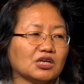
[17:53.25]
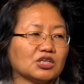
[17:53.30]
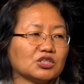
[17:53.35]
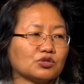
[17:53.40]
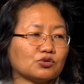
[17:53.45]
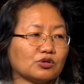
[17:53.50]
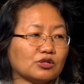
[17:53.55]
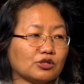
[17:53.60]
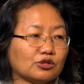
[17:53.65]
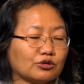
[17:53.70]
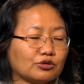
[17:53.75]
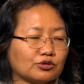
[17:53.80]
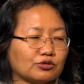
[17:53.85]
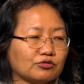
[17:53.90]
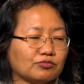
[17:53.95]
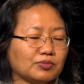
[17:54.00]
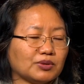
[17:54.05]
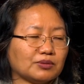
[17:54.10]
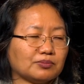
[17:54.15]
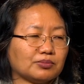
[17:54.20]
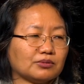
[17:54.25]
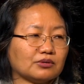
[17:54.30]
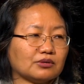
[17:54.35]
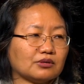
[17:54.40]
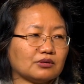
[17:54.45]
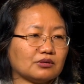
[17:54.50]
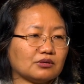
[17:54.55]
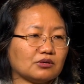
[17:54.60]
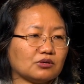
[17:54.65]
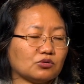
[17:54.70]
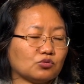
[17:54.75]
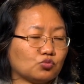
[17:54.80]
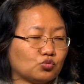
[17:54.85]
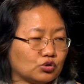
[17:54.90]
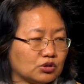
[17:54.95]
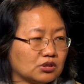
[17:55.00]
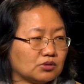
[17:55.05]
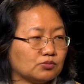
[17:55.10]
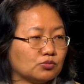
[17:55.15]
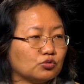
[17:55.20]
So a lot of people
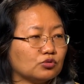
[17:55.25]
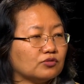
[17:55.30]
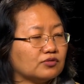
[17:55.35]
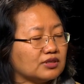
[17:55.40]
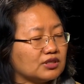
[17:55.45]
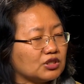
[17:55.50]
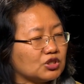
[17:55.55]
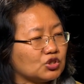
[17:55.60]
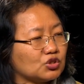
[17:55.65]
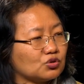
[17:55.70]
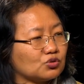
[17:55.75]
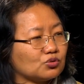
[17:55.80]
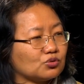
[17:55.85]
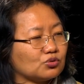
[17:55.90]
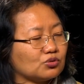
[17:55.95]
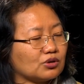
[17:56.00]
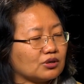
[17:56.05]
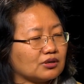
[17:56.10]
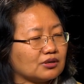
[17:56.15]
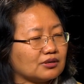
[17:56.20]
would move into